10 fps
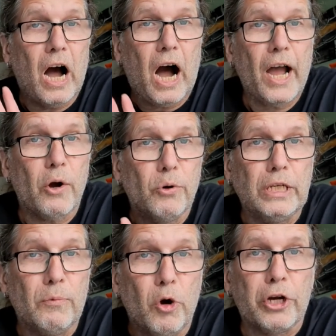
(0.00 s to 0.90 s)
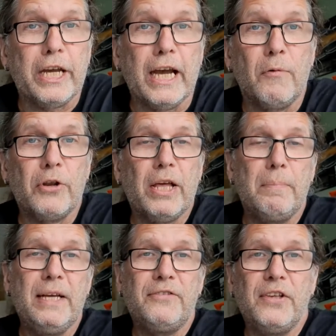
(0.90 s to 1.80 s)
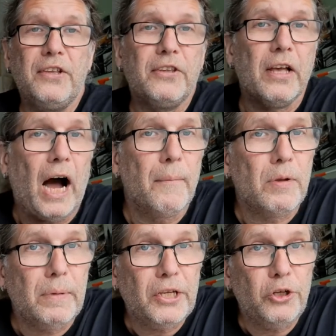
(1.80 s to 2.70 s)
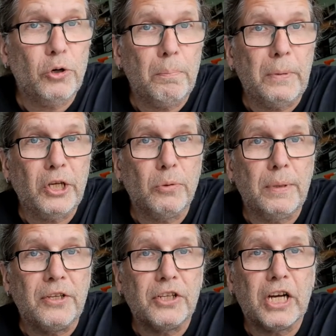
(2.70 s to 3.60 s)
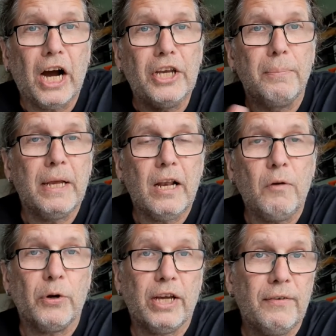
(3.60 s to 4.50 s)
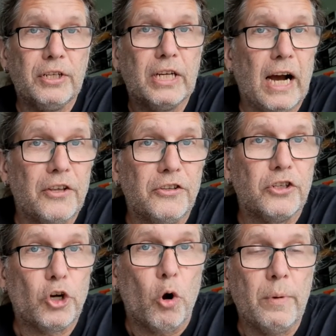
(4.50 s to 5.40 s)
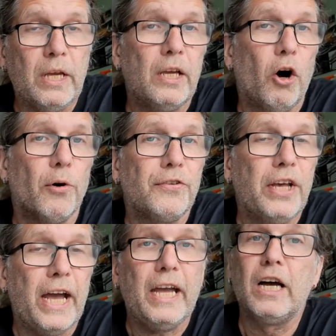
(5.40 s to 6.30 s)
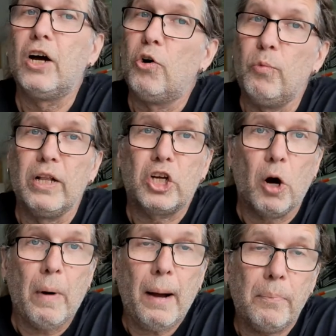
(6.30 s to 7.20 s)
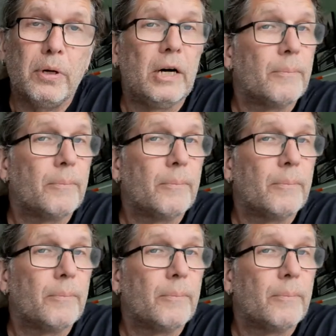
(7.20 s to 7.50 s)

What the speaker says: I only work here. What that means is I'm the medium. Medium means the guy in the middle. Whatever the guides show me or say will come up.